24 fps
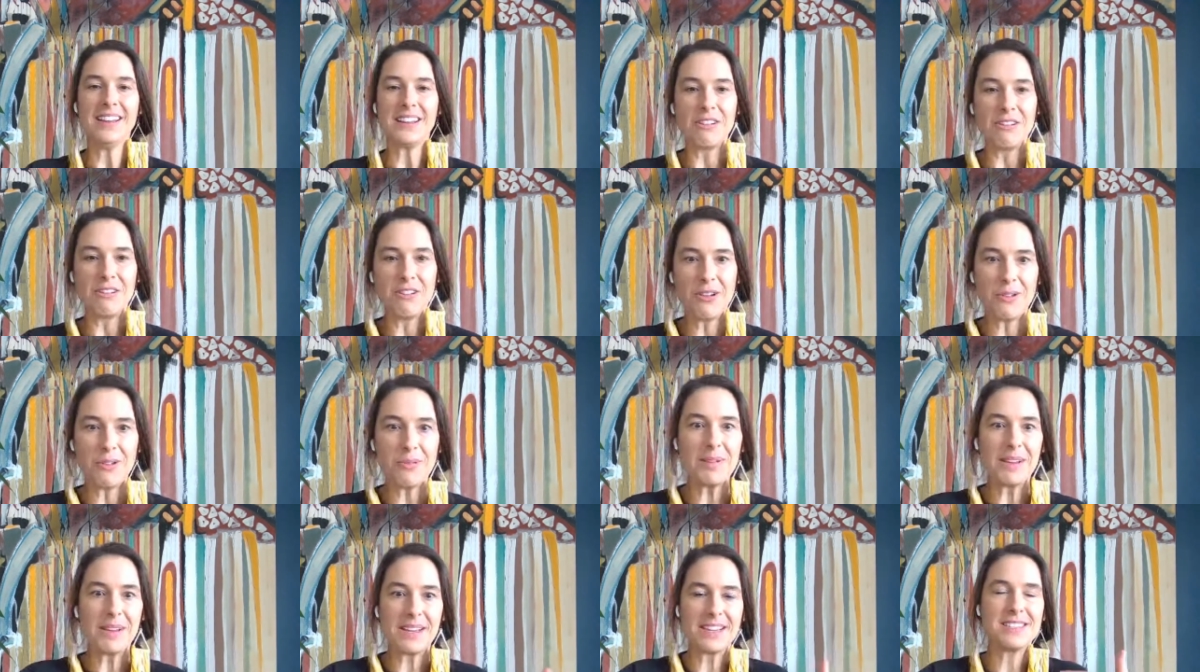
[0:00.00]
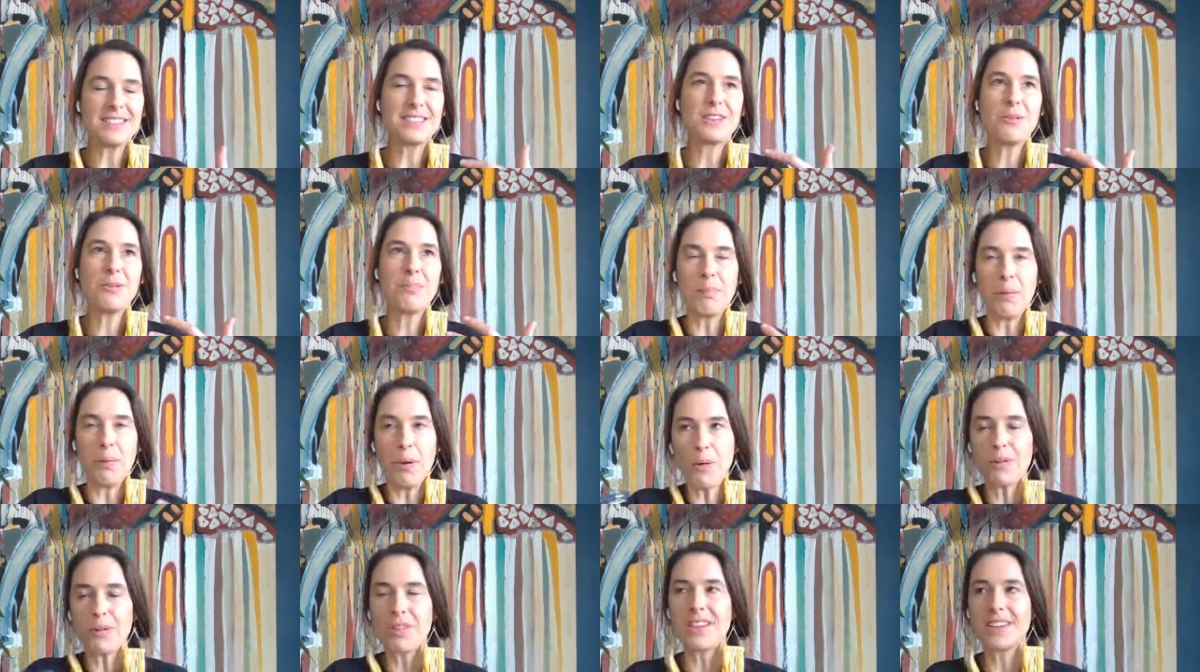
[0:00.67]
you know, because you're
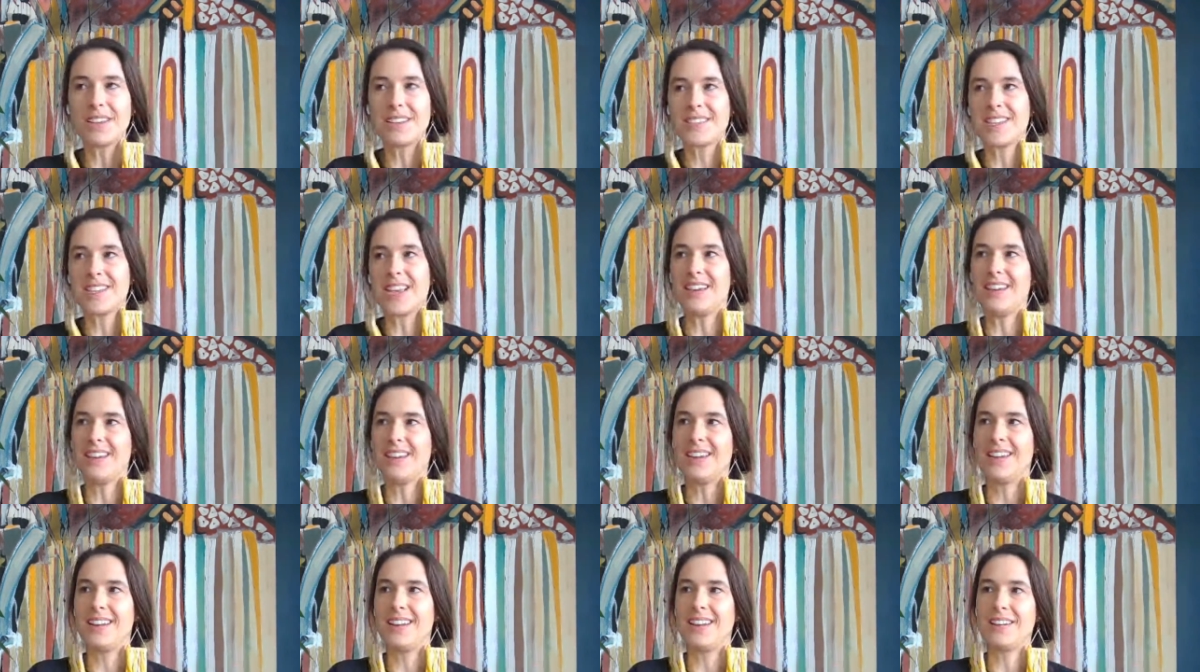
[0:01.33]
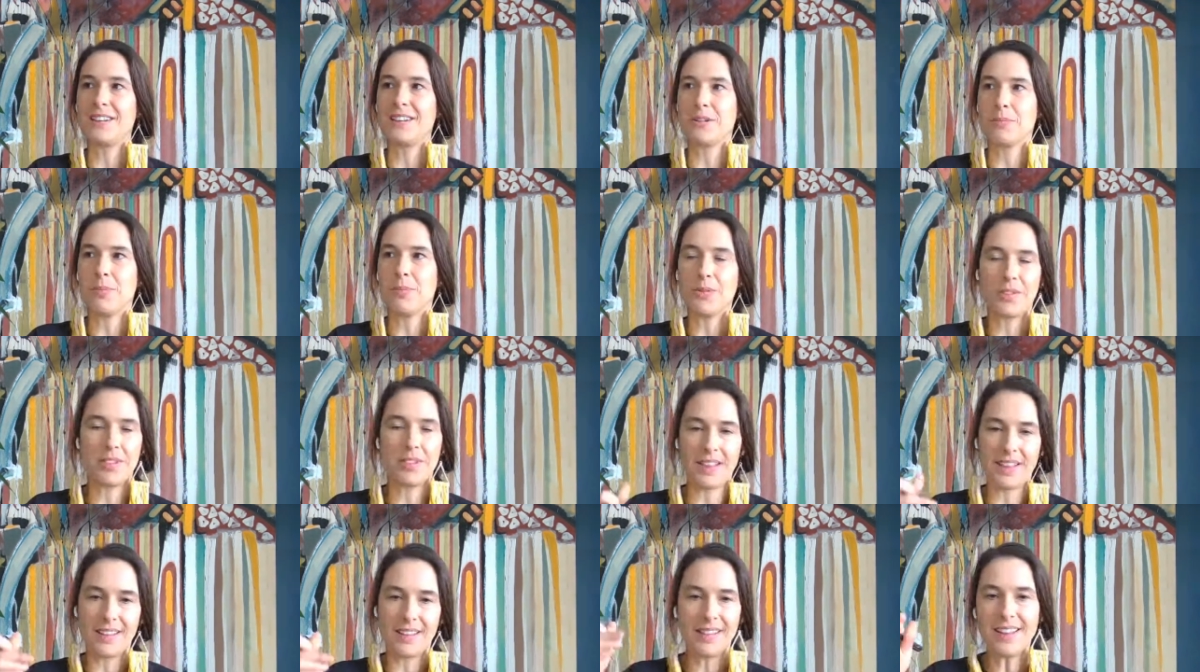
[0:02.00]
both excited and you're both
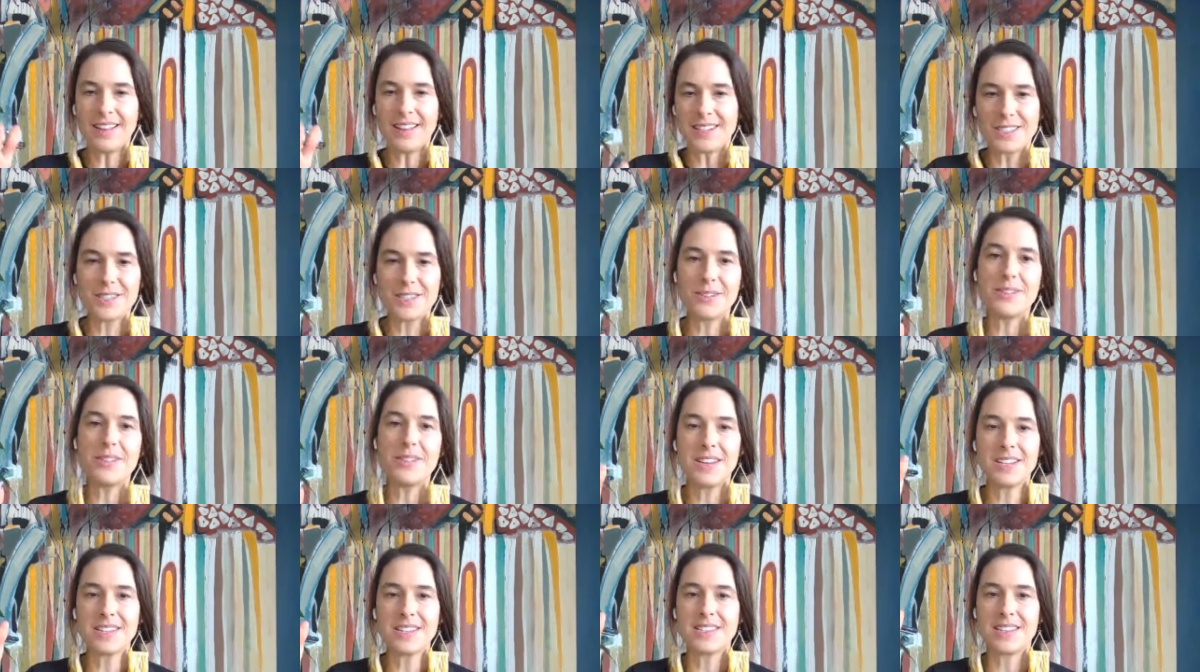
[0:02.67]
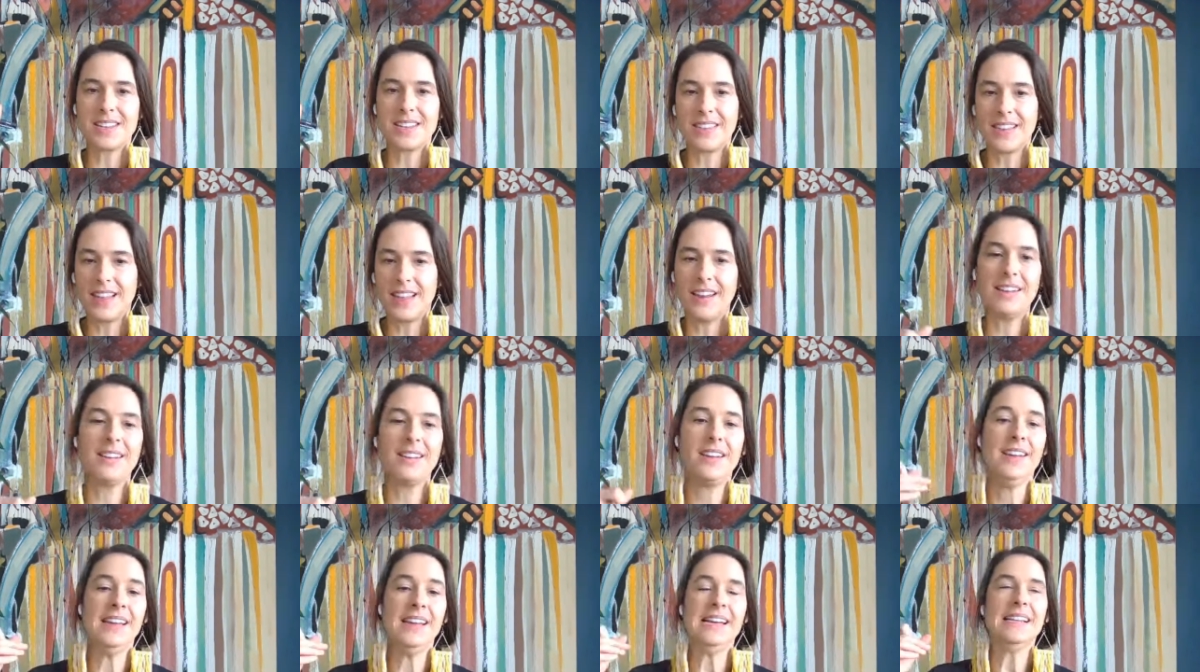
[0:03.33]
like, let's do this and
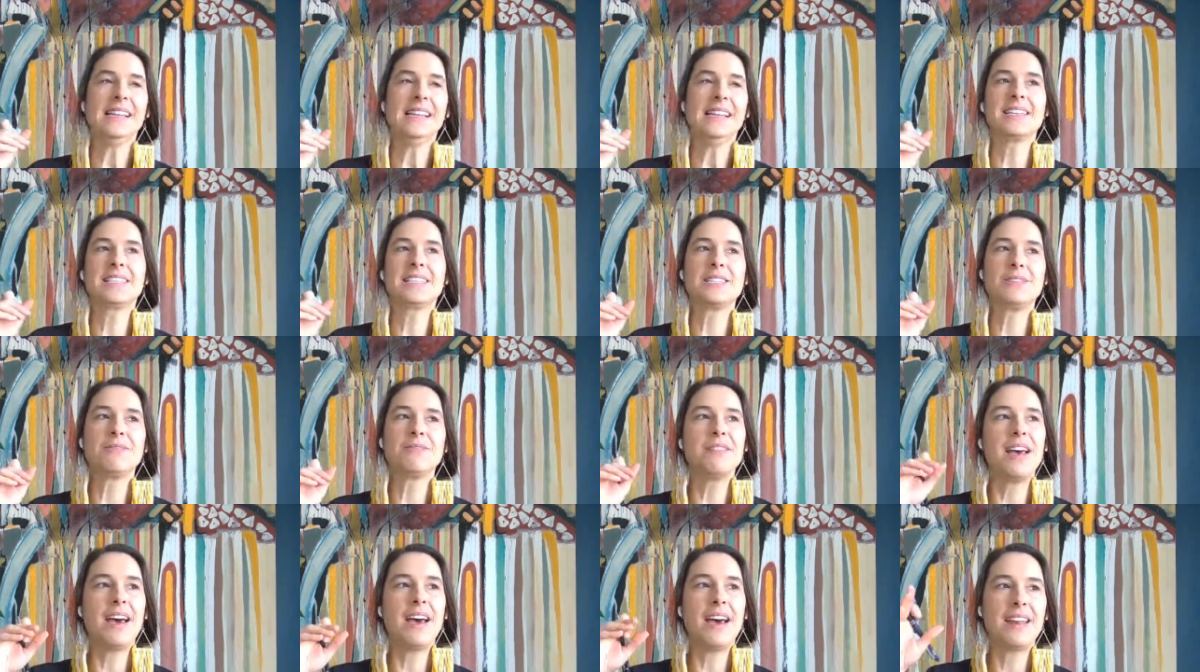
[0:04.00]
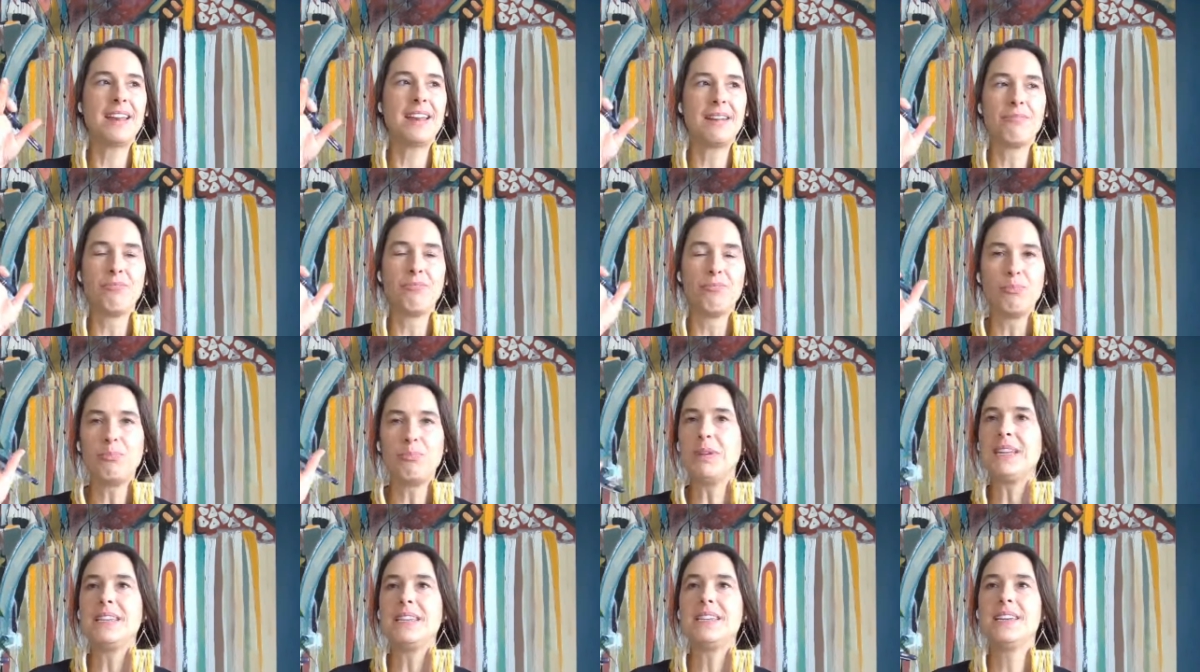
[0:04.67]
then let's do that and
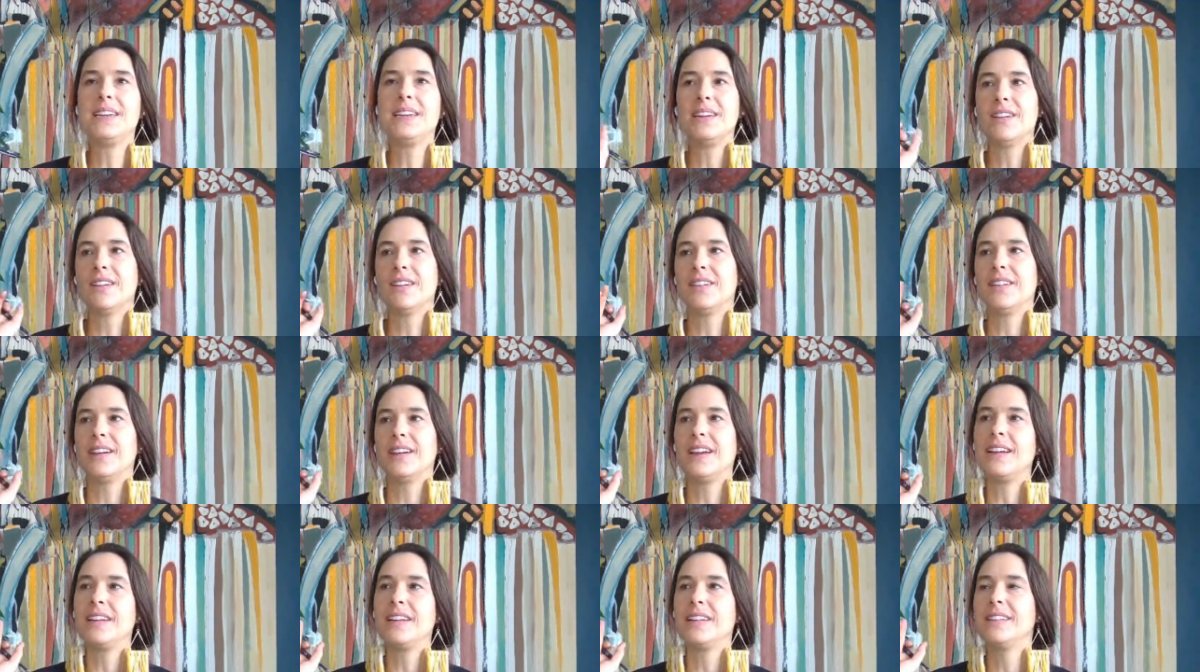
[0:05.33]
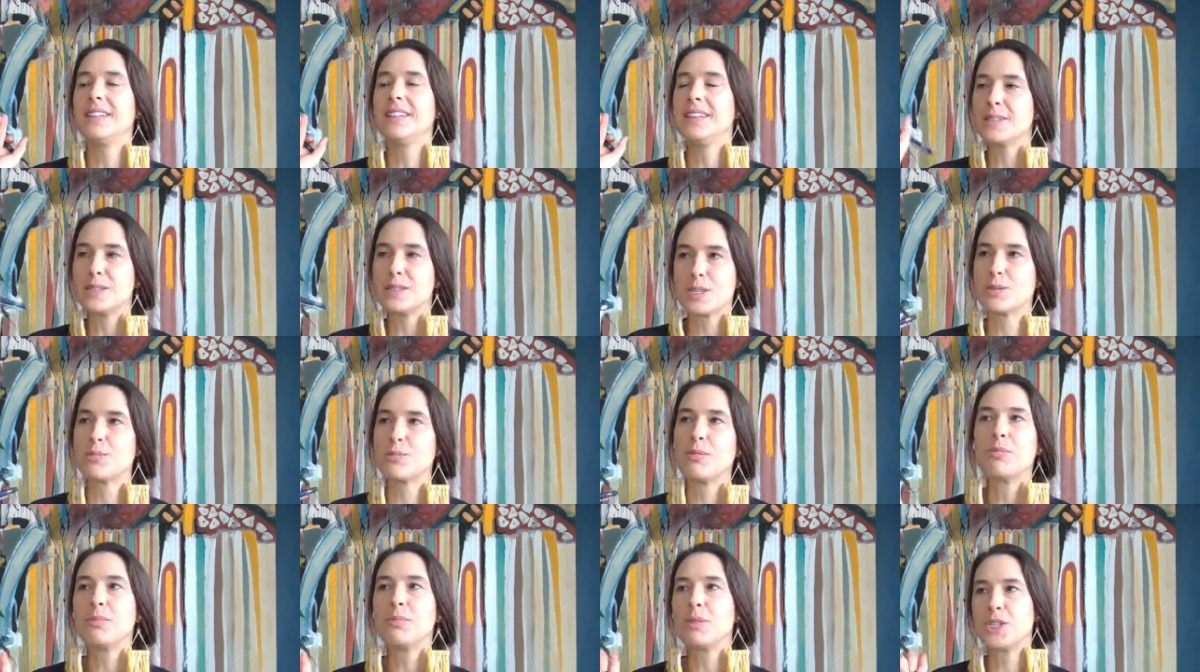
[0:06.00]
meet here. And this is
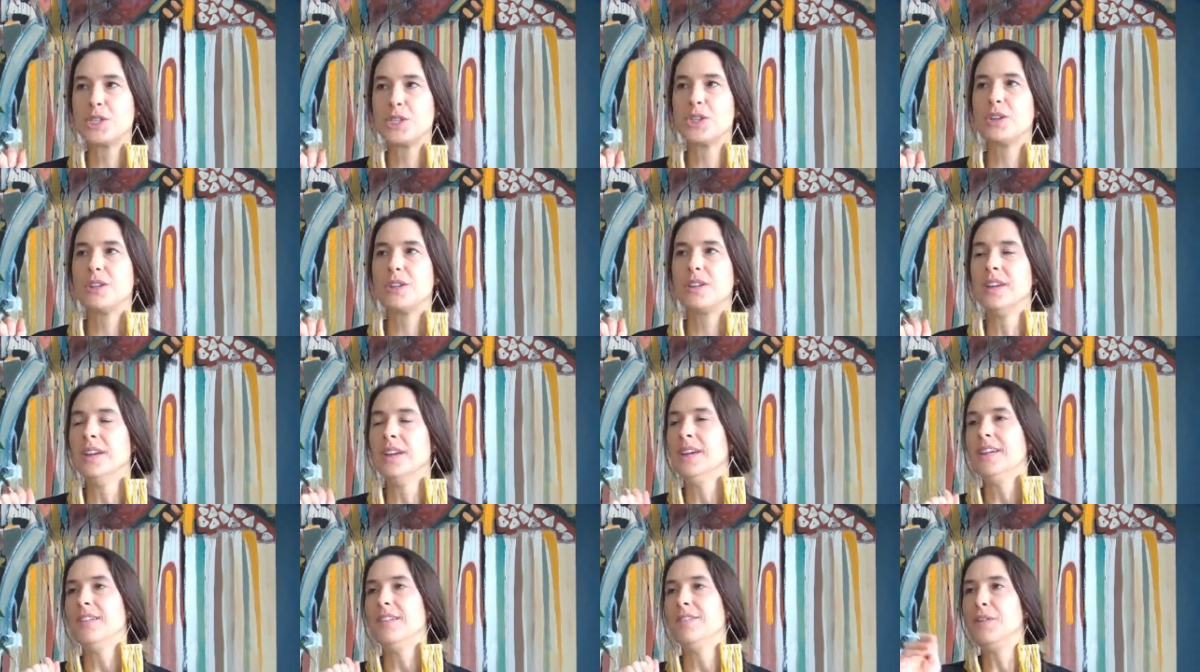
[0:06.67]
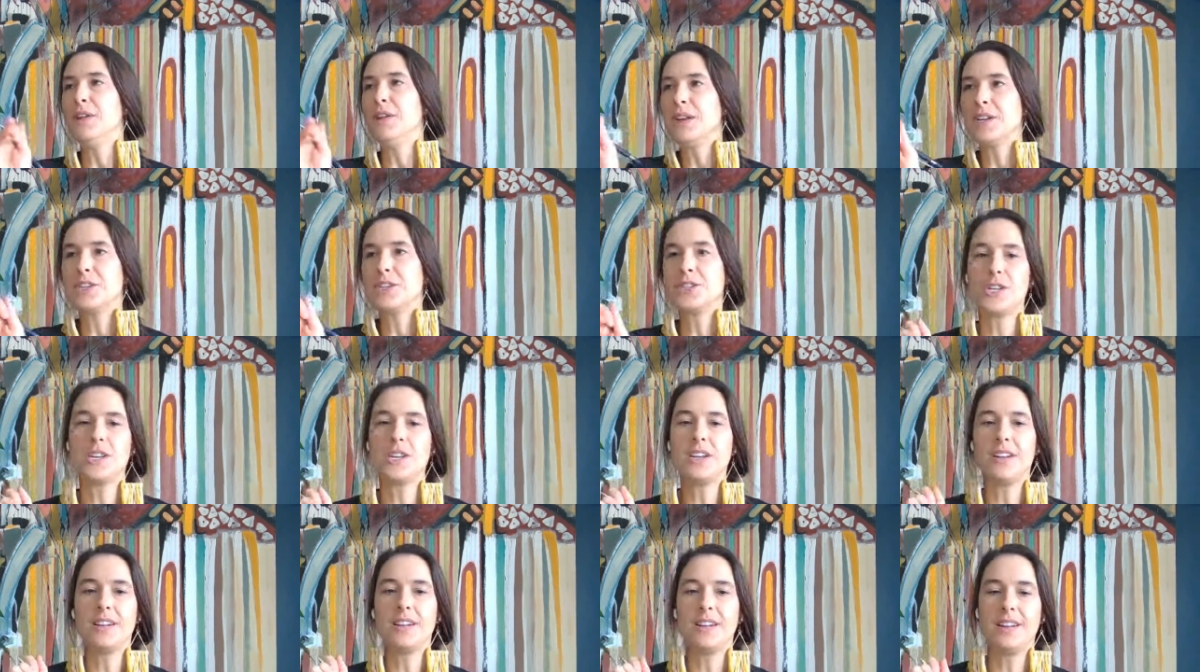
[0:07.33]
when we should finish
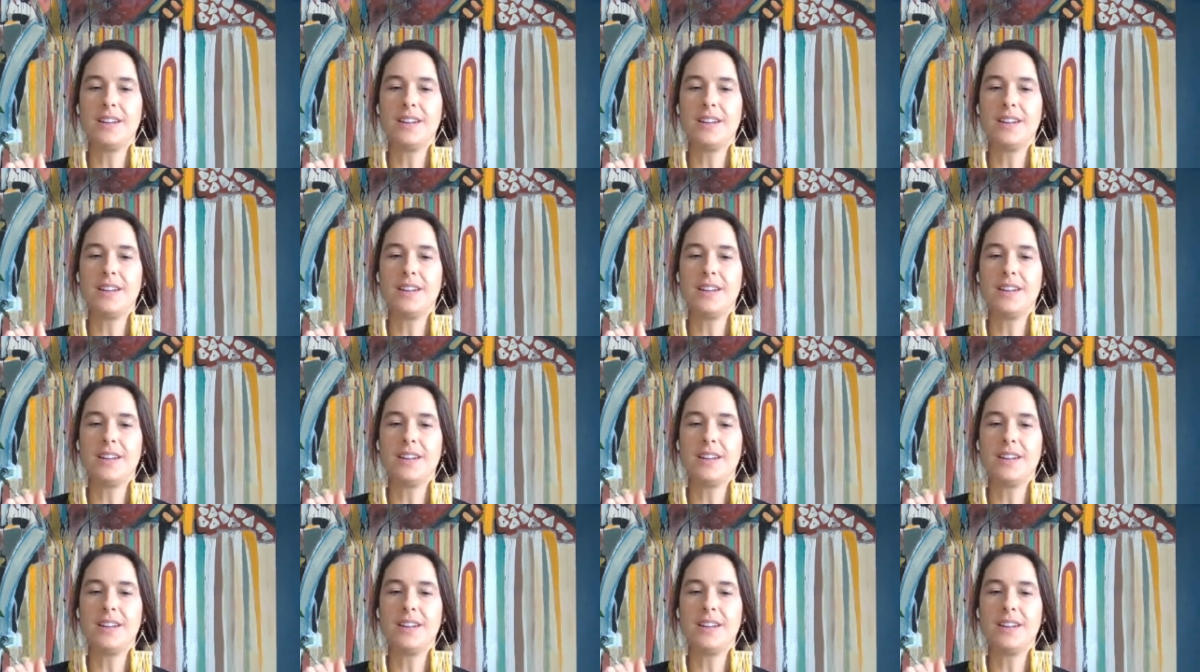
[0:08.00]
it.